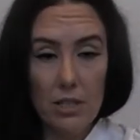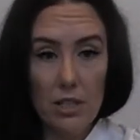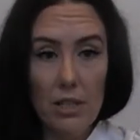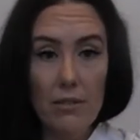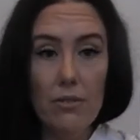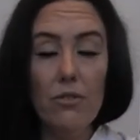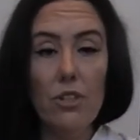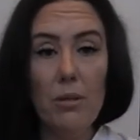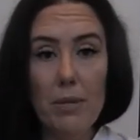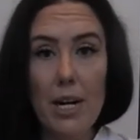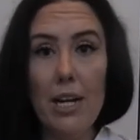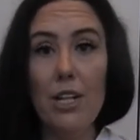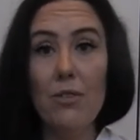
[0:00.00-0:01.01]
living room,
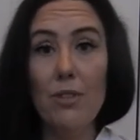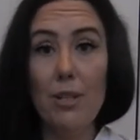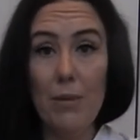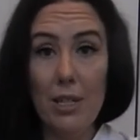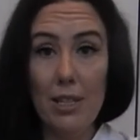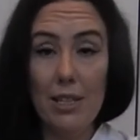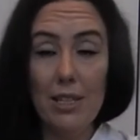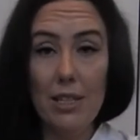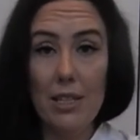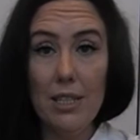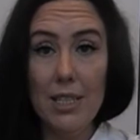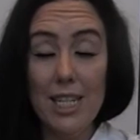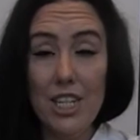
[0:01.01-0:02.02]
dining room, and
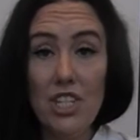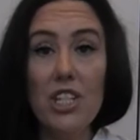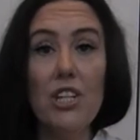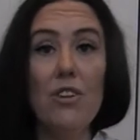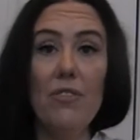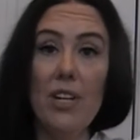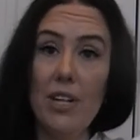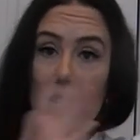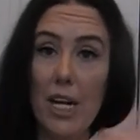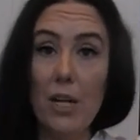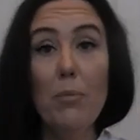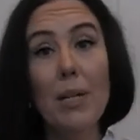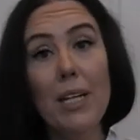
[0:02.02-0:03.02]
kitchen are very
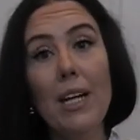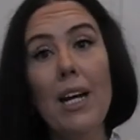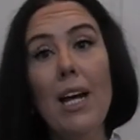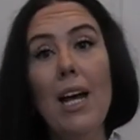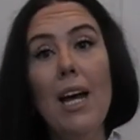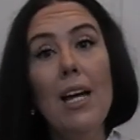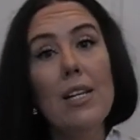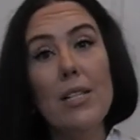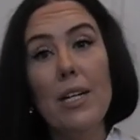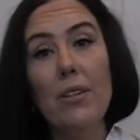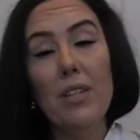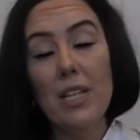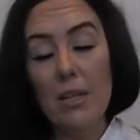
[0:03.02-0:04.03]
open. So I
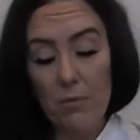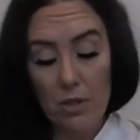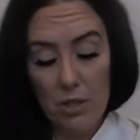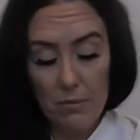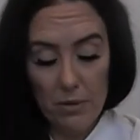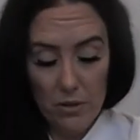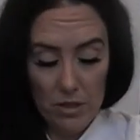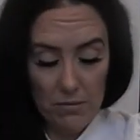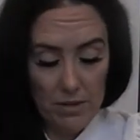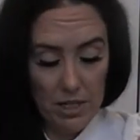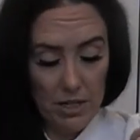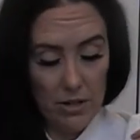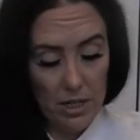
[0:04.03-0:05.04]
don't think I'm going to burn them
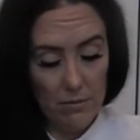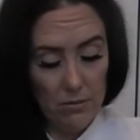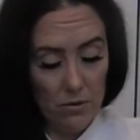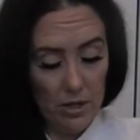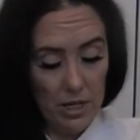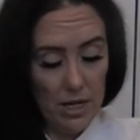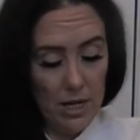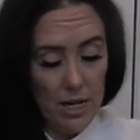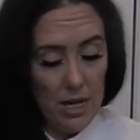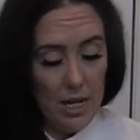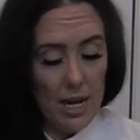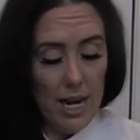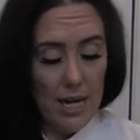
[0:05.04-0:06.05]
in there anymore.
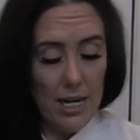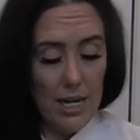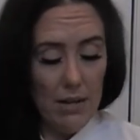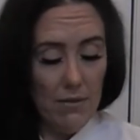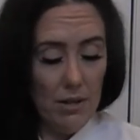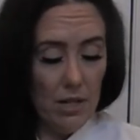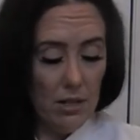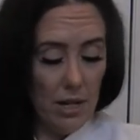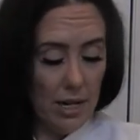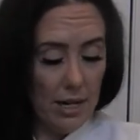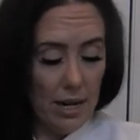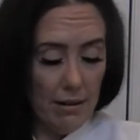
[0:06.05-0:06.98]
And even like